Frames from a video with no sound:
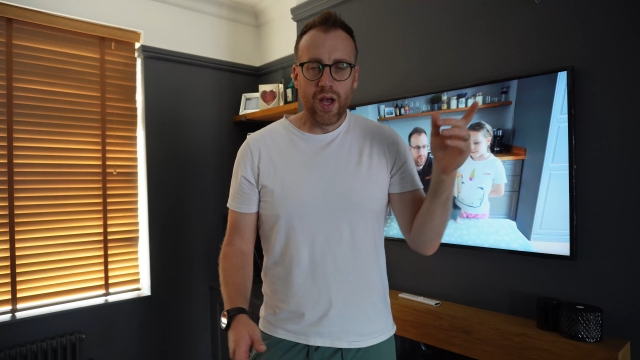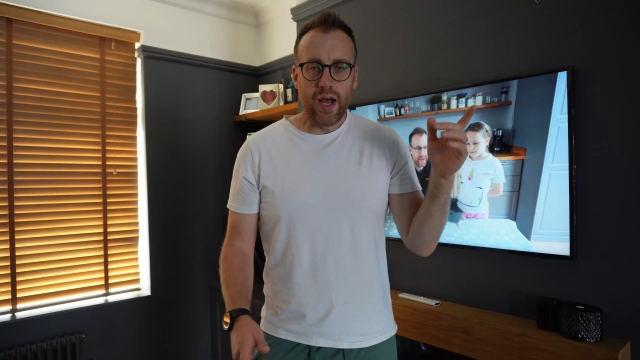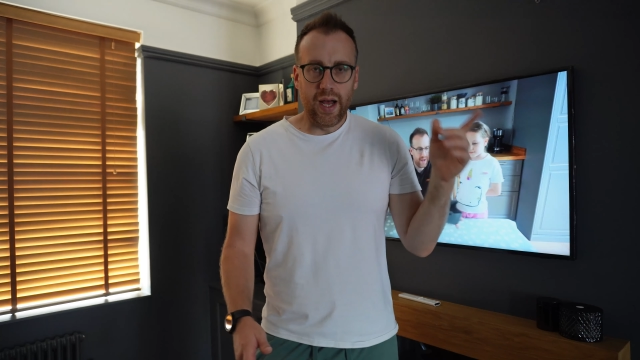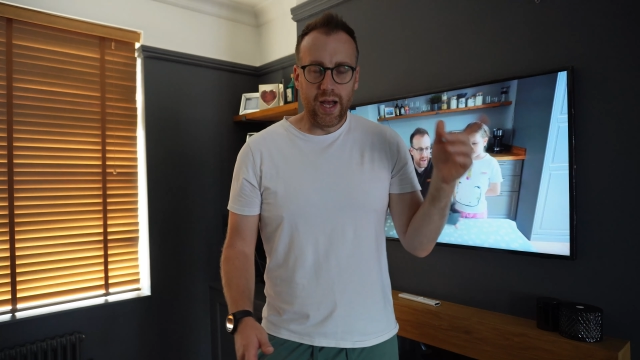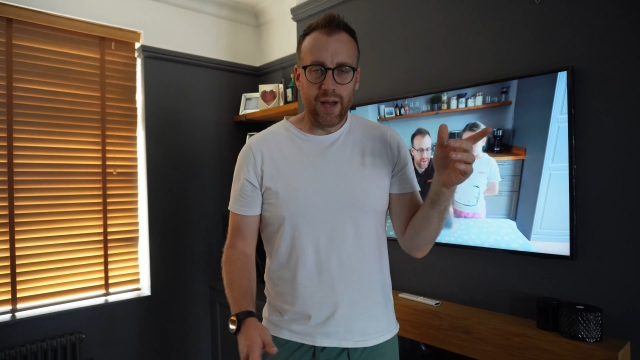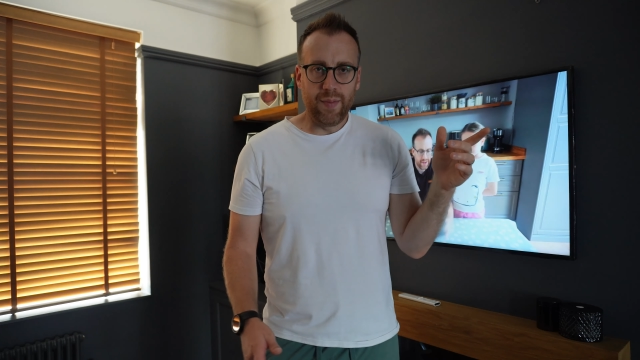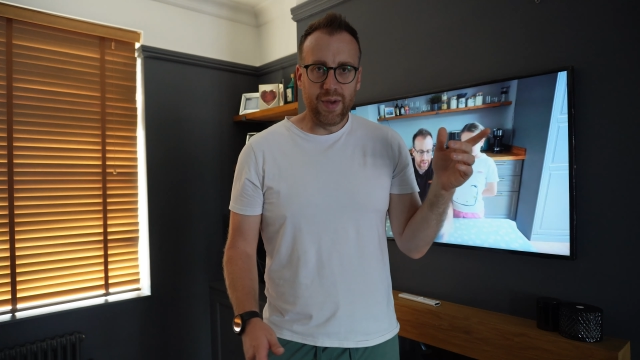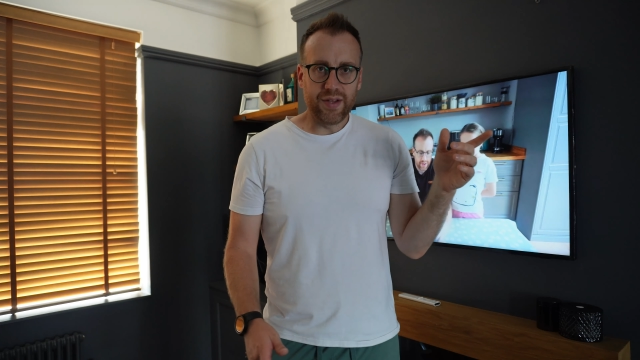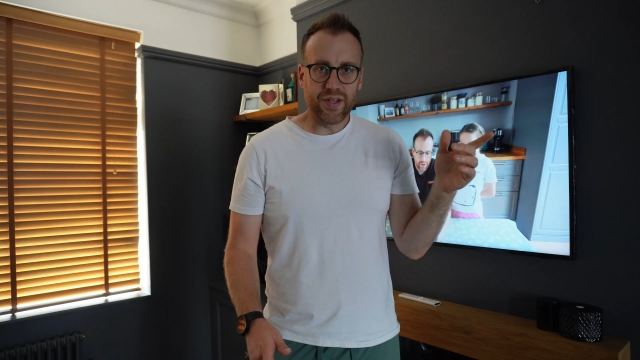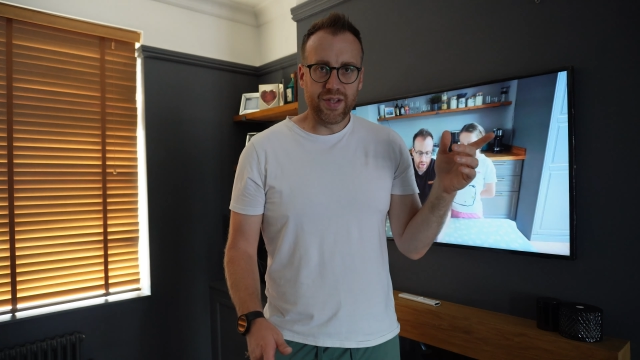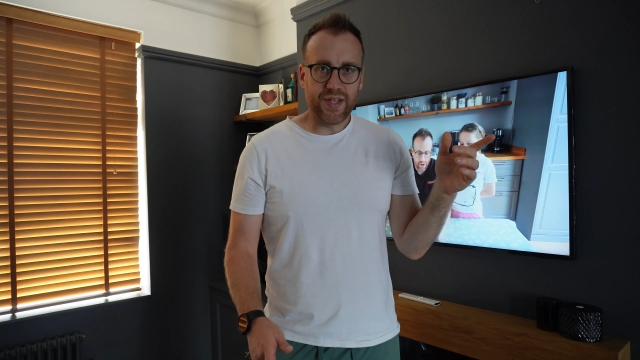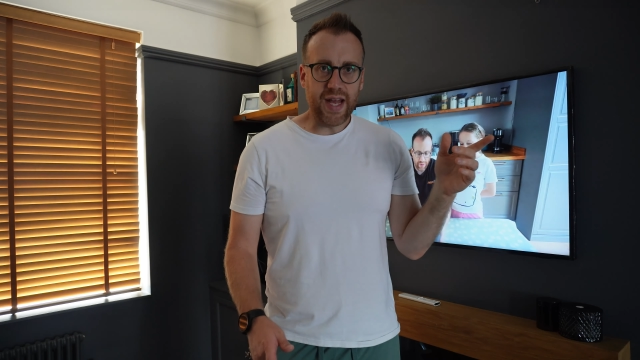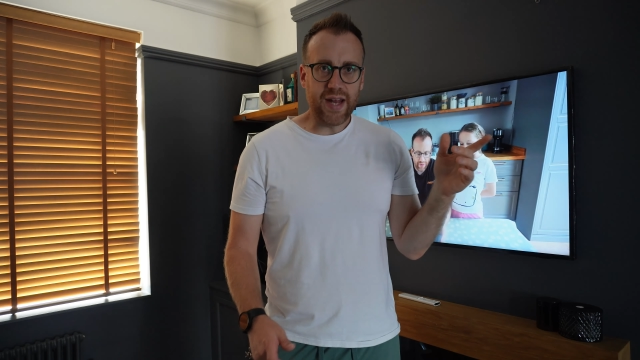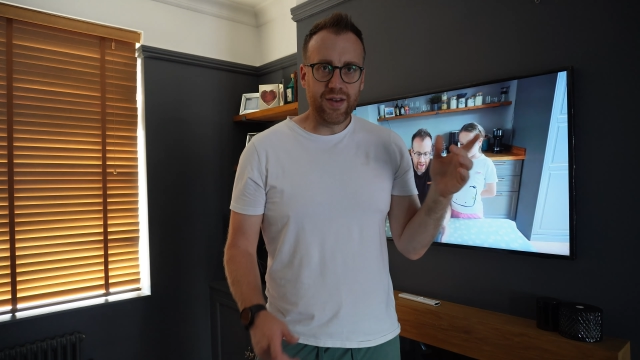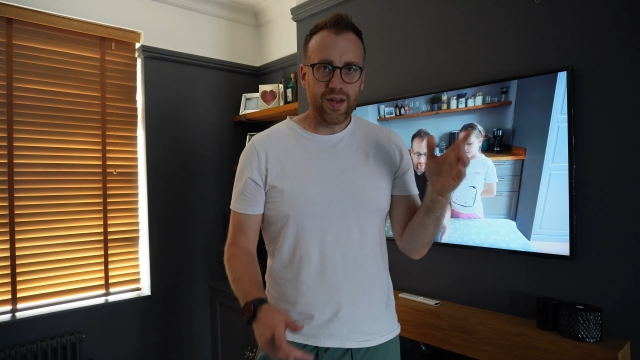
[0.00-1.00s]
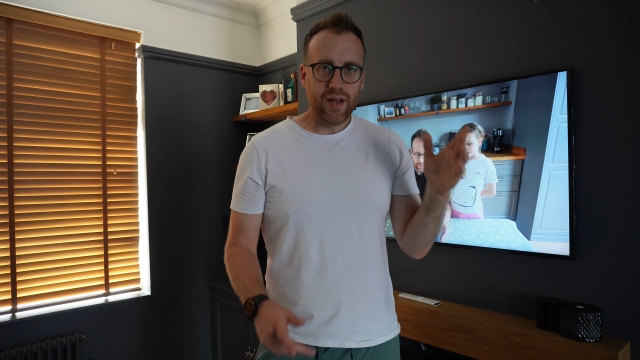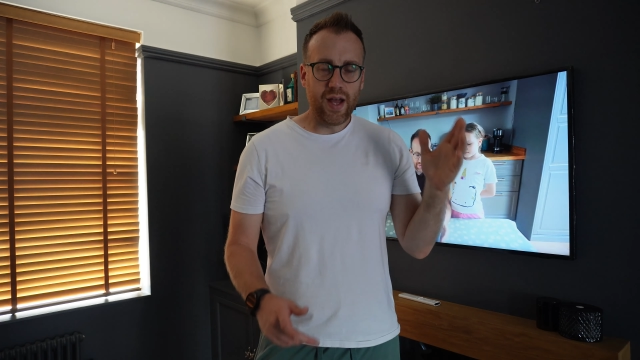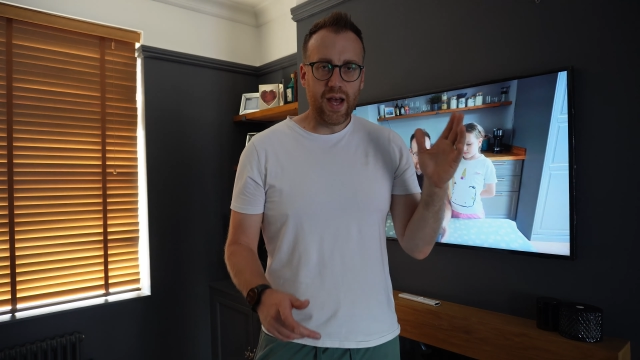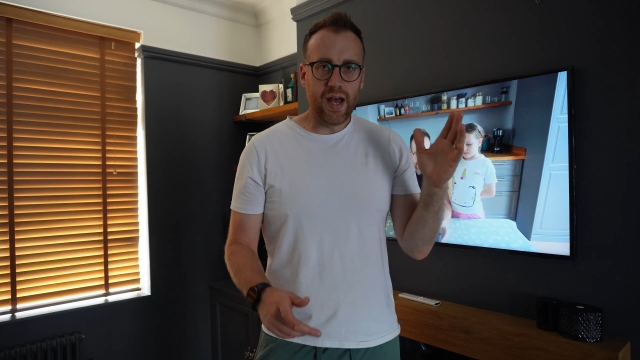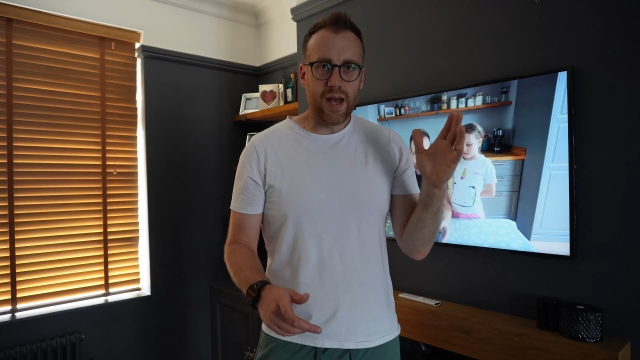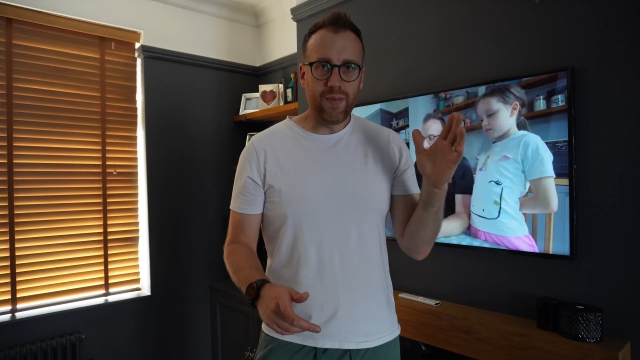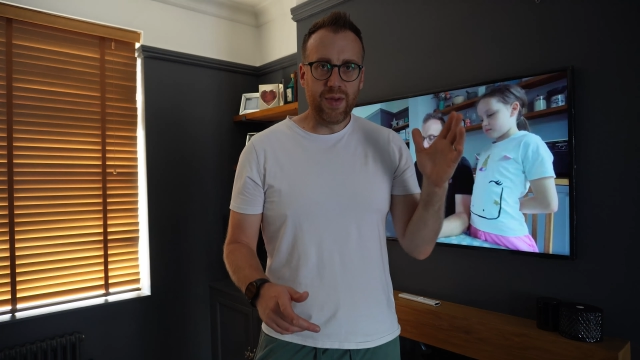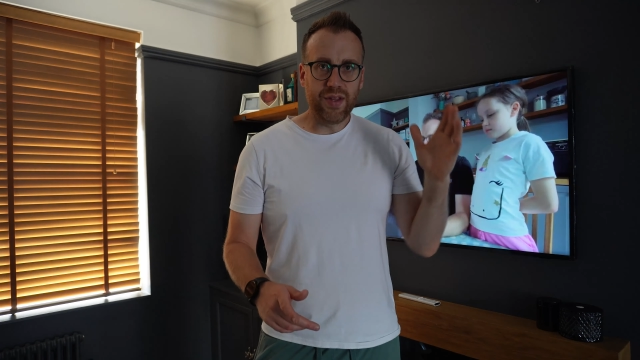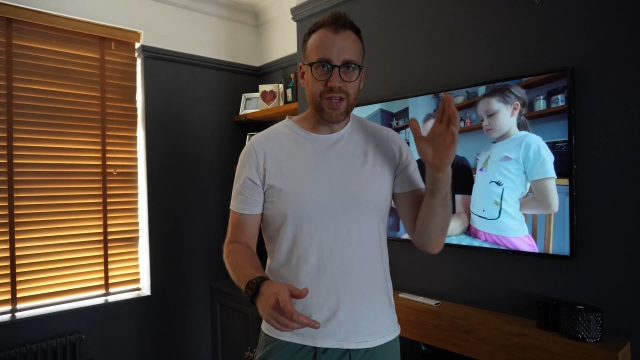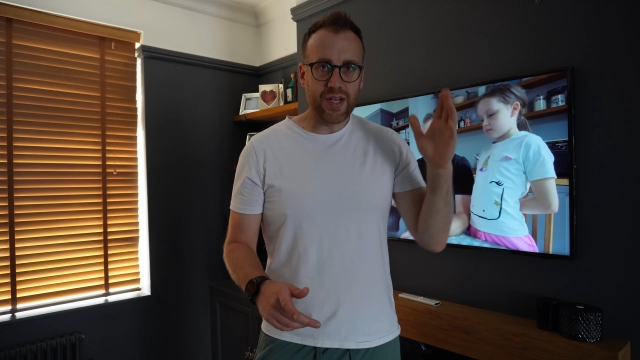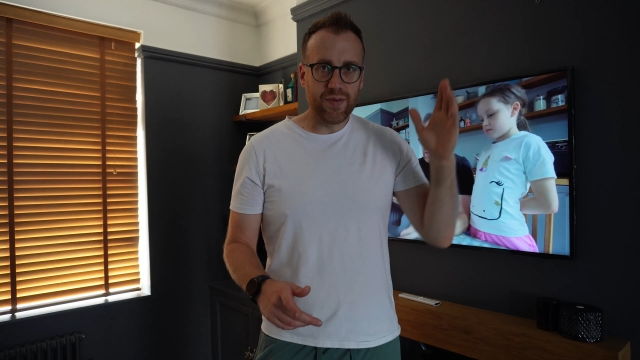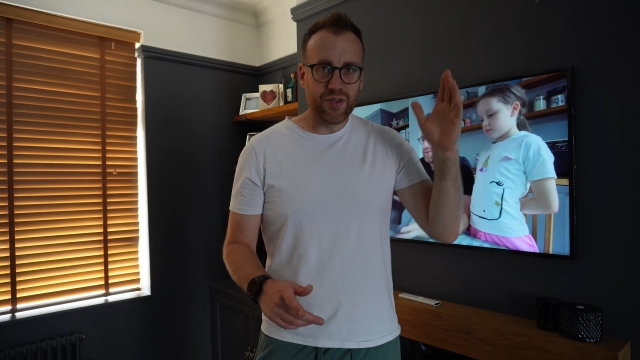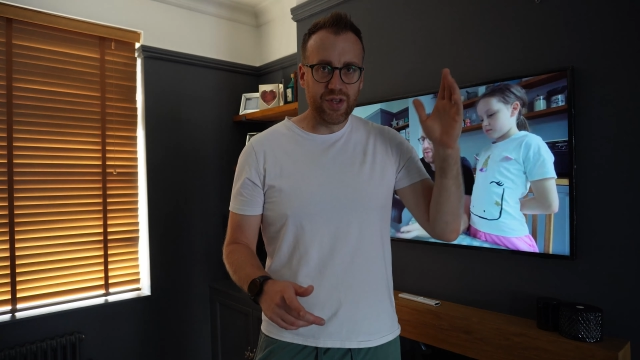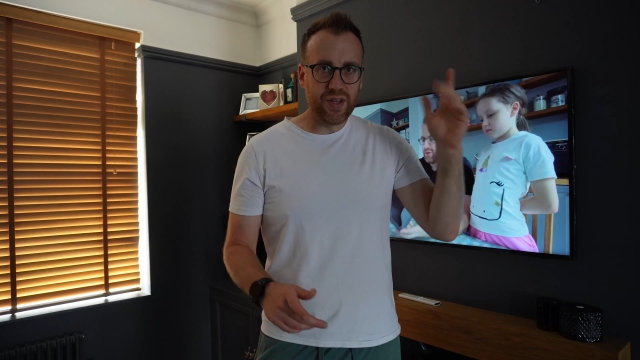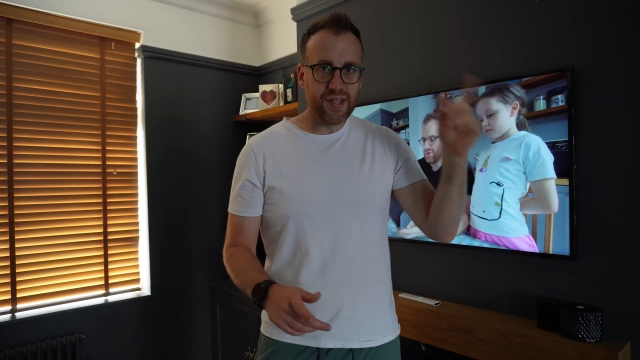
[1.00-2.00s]
As I said, in
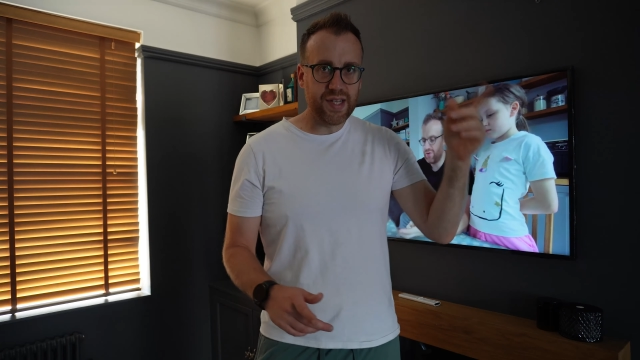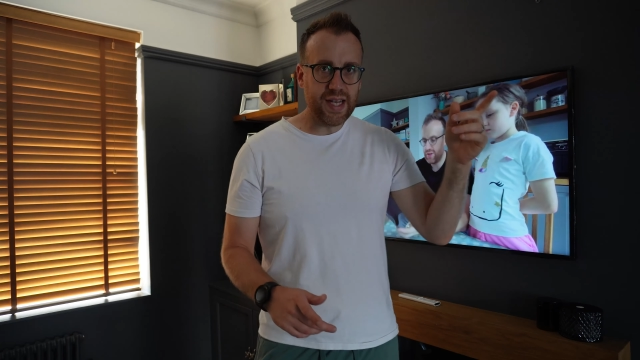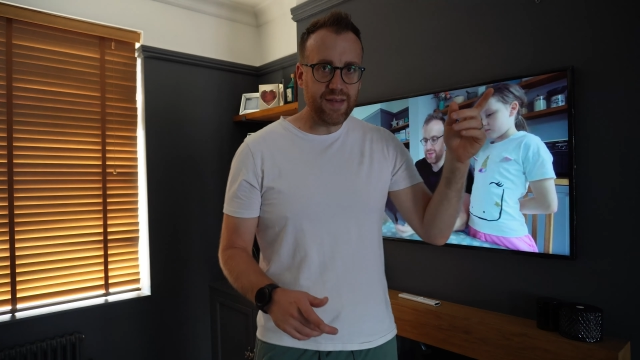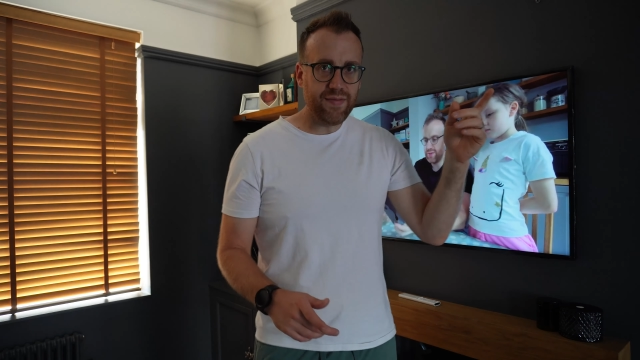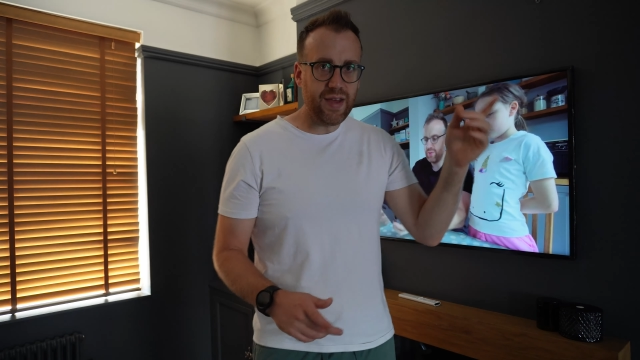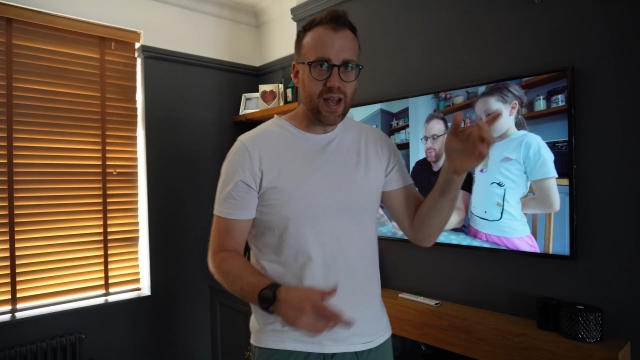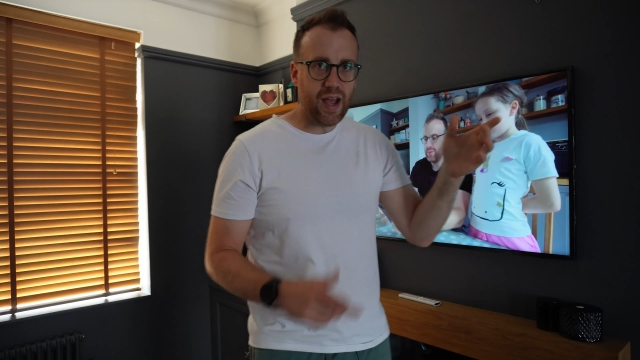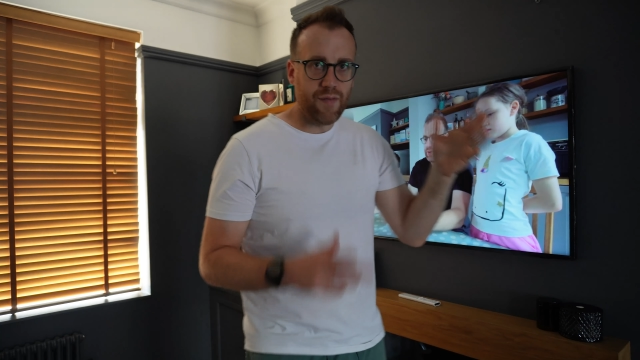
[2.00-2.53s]
terms of the TV,